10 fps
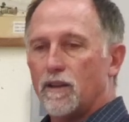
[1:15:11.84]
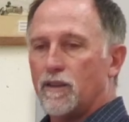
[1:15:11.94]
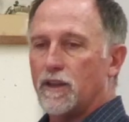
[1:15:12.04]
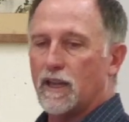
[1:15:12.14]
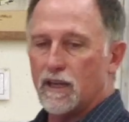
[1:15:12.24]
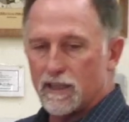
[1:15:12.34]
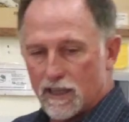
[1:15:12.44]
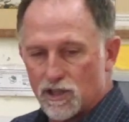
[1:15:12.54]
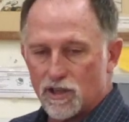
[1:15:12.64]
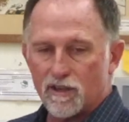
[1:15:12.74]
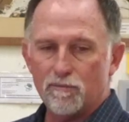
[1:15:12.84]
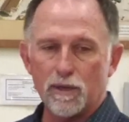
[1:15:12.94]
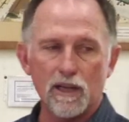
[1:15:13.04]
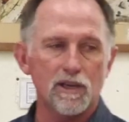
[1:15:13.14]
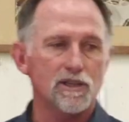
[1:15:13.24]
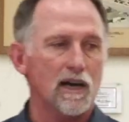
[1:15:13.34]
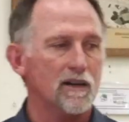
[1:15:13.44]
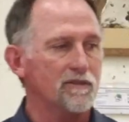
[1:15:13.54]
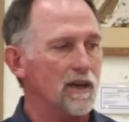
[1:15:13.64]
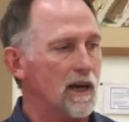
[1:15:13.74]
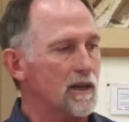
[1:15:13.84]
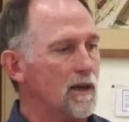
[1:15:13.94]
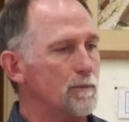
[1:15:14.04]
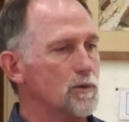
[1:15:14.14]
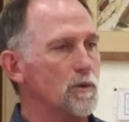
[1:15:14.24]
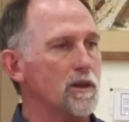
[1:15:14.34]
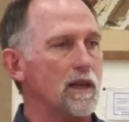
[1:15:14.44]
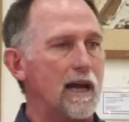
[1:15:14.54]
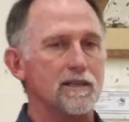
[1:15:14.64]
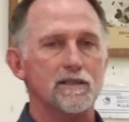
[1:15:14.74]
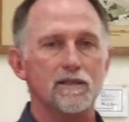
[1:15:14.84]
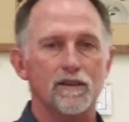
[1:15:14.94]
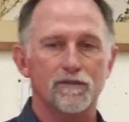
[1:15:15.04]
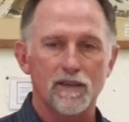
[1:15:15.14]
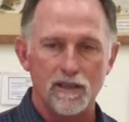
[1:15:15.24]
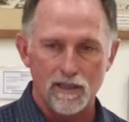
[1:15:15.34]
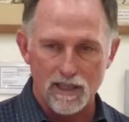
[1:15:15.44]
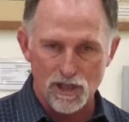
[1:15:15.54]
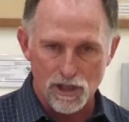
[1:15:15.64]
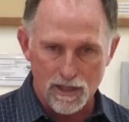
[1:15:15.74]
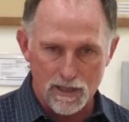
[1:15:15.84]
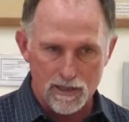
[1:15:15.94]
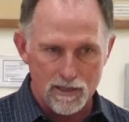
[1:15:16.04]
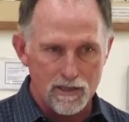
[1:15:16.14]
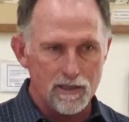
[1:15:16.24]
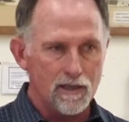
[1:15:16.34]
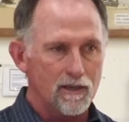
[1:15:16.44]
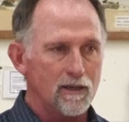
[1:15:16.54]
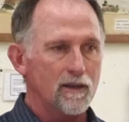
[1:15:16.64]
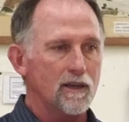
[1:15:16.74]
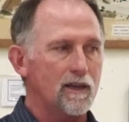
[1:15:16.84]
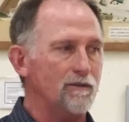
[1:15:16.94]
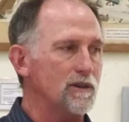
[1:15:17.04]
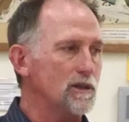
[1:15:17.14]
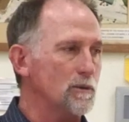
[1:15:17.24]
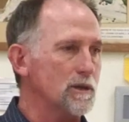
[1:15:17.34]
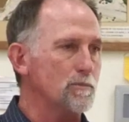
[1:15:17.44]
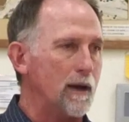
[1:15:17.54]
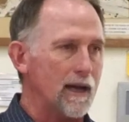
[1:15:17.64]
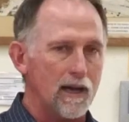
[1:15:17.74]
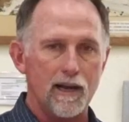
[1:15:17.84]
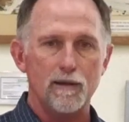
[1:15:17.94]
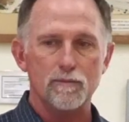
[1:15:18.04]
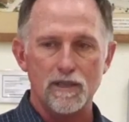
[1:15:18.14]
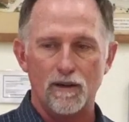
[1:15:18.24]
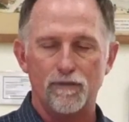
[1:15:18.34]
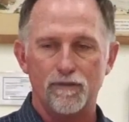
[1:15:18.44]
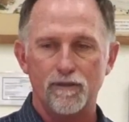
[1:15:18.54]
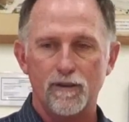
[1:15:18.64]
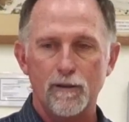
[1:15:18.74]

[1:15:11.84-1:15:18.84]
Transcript: The condition of being a child of God comes with lots of conditions given to us by God himself.